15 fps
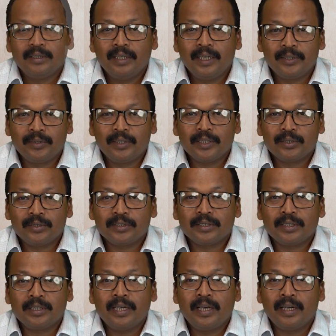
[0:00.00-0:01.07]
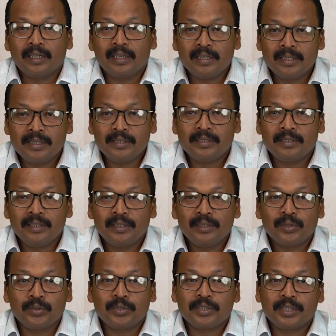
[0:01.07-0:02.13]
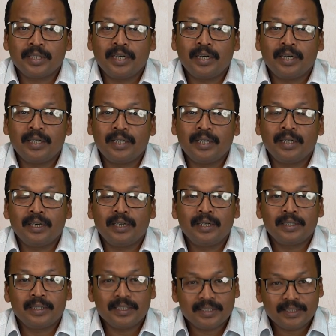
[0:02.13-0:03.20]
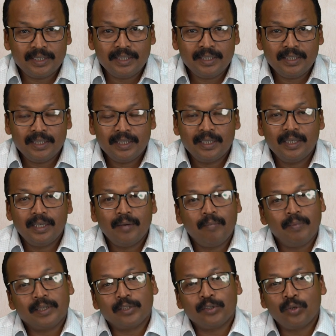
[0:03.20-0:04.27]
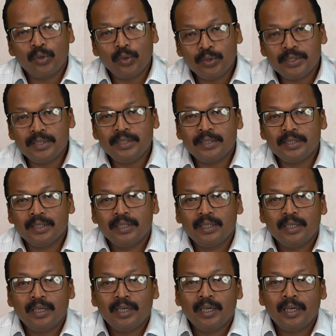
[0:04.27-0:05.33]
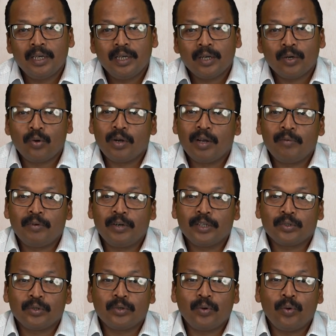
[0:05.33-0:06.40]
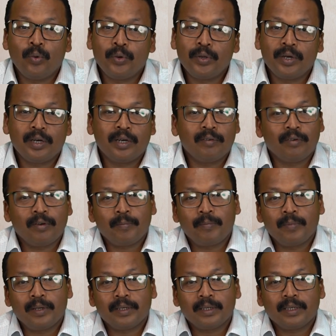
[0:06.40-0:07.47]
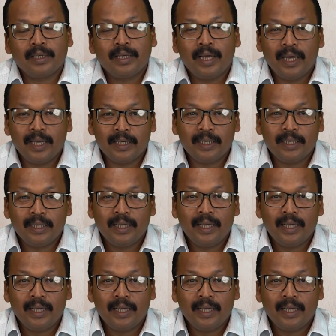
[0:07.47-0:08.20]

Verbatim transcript: Educators are encouraged to share their teaching methodologies, collaborate on OER development, and